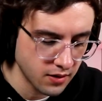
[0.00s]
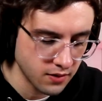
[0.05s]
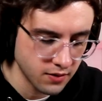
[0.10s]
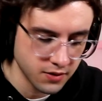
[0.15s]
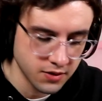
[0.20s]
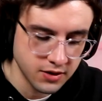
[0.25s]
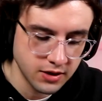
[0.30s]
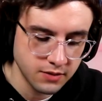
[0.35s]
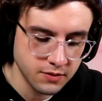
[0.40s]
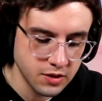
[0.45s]

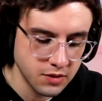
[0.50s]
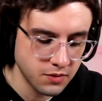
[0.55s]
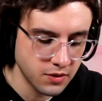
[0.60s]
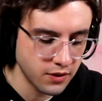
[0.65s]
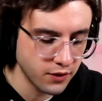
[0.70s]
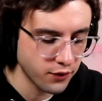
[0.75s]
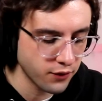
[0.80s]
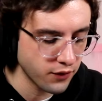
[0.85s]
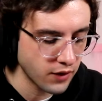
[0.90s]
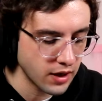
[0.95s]
there seems to be
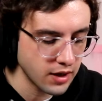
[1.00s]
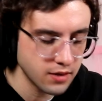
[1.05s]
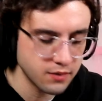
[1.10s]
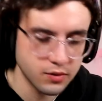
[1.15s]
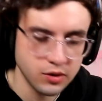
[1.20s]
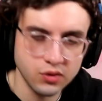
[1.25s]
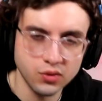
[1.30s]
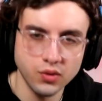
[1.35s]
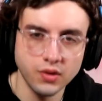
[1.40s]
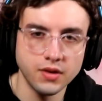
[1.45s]
a fight
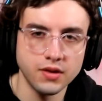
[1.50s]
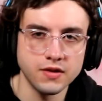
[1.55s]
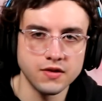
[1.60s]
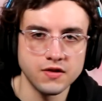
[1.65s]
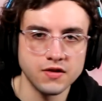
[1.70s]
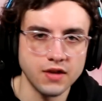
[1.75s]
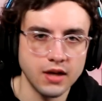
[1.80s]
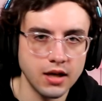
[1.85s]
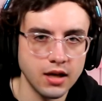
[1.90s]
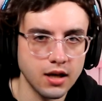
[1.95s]
between the
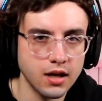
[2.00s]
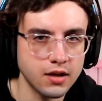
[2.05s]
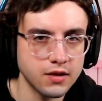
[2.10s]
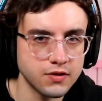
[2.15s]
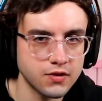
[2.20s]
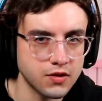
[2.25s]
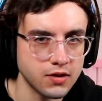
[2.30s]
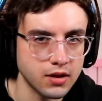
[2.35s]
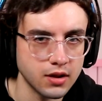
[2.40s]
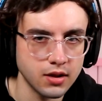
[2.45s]

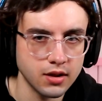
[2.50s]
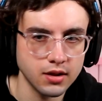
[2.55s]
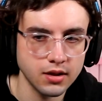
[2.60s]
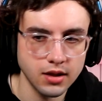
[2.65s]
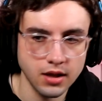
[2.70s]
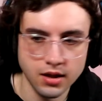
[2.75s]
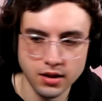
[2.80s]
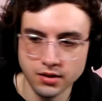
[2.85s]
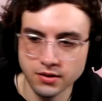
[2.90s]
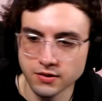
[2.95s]
Xeons and the good
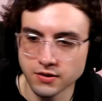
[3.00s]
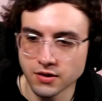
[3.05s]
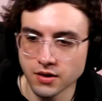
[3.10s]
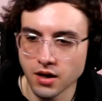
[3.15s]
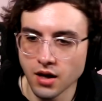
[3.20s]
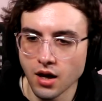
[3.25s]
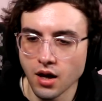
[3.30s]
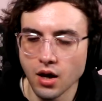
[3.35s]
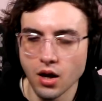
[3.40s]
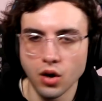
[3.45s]
guys
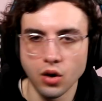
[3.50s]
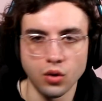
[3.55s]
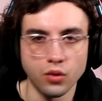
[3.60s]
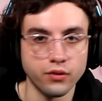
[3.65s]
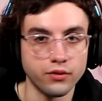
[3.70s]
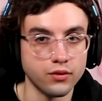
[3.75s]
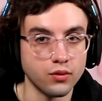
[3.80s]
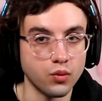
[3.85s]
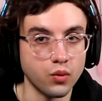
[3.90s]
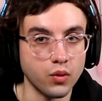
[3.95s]

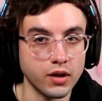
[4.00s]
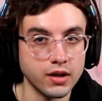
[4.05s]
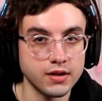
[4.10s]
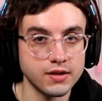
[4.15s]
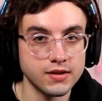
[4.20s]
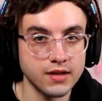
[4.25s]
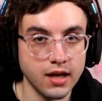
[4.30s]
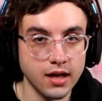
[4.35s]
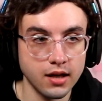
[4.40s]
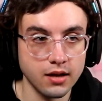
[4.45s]
over what
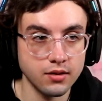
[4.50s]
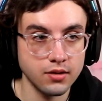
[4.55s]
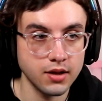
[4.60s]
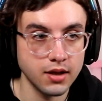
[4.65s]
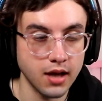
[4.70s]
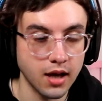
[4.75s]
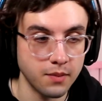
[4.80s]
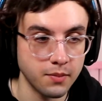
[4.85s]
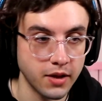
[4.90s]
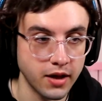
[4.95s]

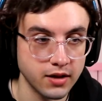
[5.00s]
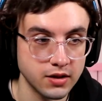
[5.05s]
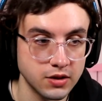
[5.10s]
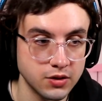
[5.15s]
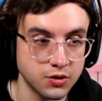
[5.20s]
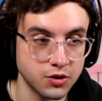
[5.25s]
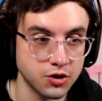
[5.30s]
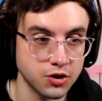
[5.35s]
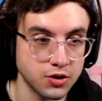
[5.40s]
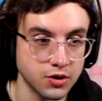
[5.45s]
exactly. I'm not
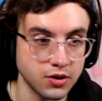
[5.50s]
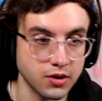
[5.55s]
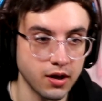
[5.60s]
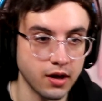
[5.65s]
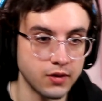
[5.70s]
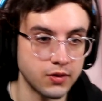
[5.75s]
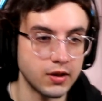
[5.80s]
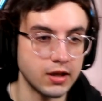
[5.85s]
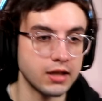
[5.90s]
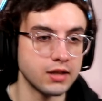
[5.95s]
too sure.
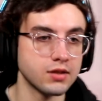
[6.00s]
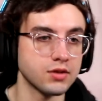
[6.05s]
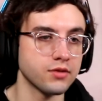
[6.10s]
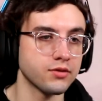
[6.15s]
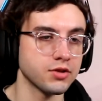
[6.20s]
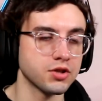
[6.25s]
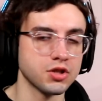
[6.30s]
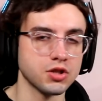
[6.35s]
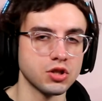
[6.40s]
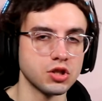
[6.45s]
I think it's
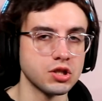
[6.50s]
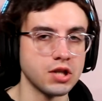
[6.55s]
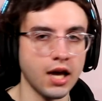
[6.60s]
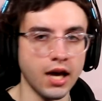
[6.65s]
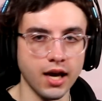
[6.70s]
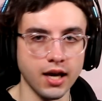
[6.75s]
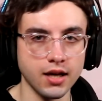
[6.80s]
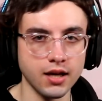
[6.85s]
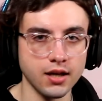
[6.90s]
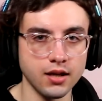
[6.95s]
over just
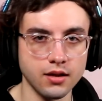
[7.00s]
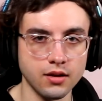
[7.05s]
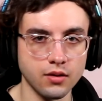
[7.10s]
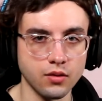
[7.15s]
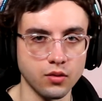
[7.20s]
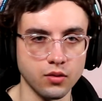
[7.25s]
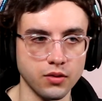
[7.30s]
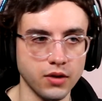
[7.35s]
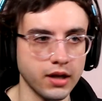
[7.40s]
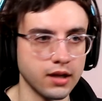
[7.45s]
tech
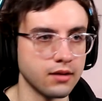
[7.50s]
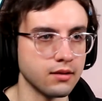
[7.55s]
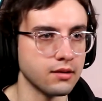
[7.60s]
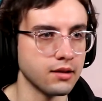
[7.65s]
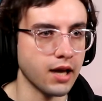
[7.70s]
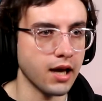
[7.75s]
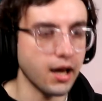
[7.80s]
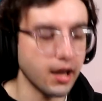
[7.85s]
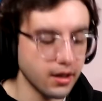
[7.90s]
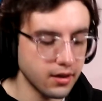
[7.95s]
or like
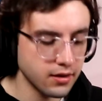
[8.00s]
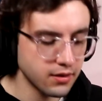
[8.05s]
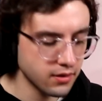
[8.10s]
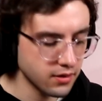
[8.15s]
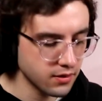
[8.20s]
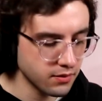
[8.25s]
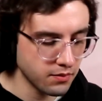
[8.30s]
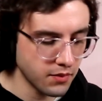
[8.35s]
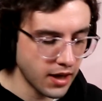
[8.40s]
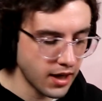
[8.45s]
land
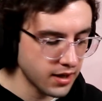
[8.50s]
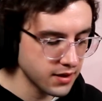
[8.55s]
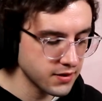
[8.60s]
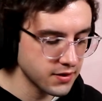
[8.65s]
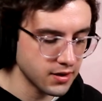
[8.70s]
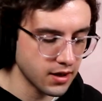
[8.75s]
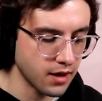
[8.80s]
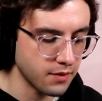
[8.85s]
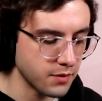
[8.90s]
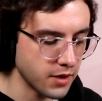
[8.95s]

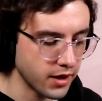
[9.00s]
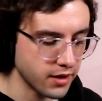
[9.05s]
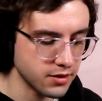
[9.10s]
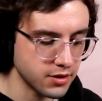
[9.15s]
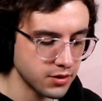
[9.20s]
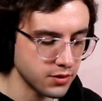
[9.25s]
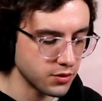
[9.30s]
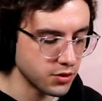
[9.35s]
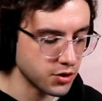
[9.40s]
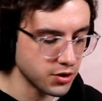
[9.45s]
mass. I'm not
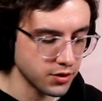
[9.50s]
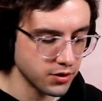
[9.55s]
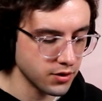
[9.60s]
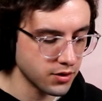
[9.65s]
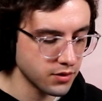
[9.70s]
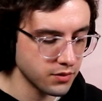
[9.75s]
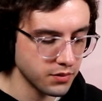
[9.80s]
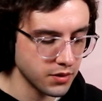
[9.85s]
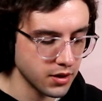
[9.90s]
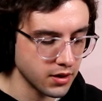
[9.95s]
too
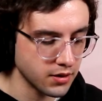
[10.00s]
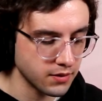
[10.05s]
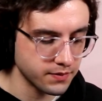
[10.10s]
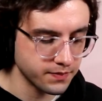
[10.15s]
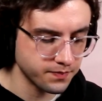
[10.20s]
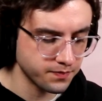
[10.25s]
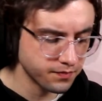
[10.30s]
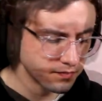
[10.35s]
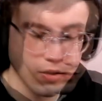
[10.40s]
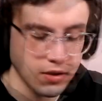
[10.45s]
sure, but
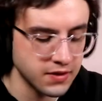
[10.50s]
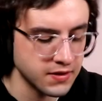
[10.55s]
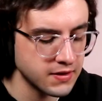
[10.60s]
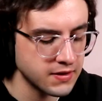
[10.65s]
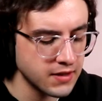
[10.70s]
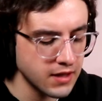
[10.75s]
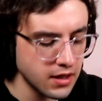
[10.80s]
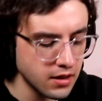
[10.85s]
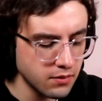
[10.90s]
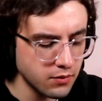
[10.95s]
it's
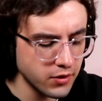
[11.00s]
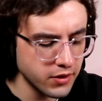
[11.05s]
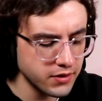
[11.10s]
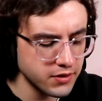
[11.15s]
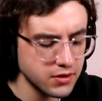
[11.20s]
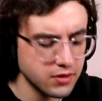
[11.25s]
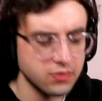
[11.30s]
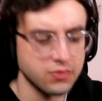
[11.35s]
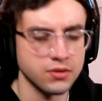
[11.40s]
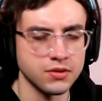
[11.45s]
Tim
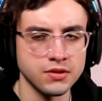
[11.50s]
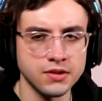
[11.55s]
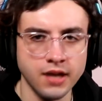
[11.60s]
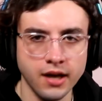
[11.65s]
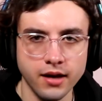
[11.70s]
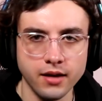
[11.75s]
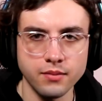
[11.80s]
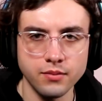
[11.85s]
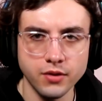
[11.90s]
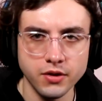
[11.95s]
Racer or
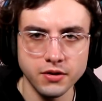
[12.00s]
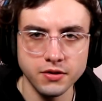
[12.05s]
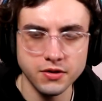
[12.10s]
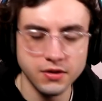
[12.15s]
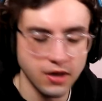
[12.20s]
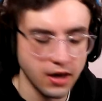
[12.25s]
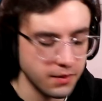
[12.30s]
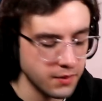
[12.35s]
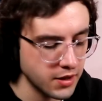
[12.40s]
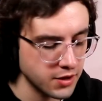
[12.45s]
Tem
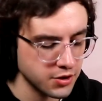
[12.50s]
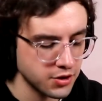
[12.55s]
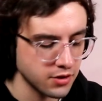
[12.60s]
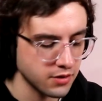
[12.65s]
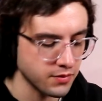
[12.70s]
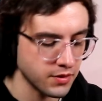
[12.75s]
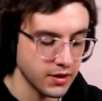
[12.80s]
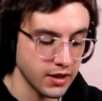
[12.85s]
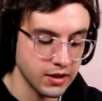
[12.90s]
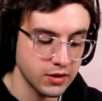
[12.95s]
Racer. I'm not sure,
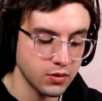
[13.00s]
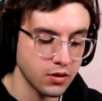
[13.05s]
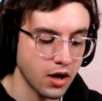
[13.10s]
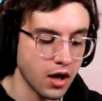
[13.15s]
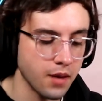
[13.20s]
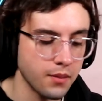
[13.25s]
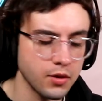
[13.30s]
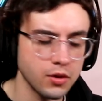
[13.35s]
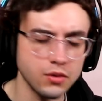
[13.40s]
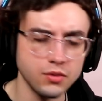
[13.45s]
but that's what
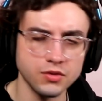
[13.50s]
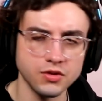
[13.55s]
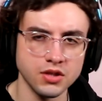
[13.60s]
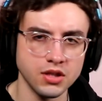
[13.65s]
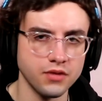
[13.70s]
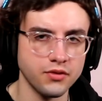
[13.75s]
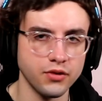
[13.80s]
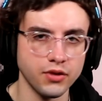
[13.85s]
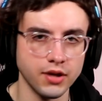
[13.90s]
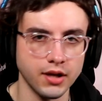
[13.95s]
Amuro was
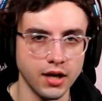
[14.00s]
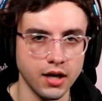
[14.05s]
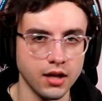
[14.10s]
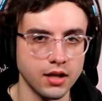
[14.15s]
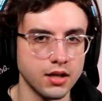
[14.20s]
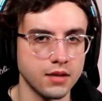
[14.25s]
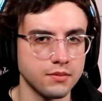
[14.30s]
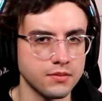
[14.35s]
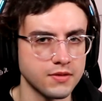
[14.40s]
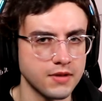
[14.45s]
looking for, a guy
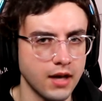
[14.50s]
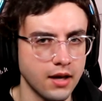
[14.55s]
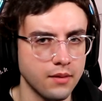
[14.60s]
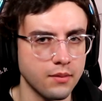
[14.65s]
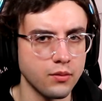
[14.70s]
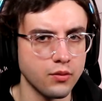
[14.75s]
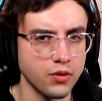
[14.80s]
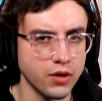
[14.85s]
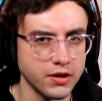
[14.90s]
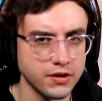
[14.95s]
named
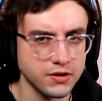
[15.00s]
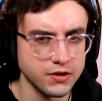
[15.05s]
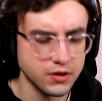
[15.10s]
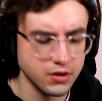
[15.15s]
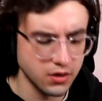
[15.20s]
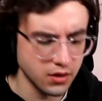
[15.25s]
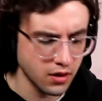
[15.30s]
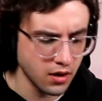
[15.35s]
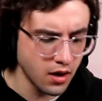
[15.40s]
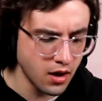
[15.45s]
Tem
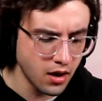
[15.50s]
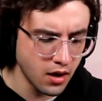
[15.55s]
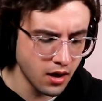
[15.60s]
Racer.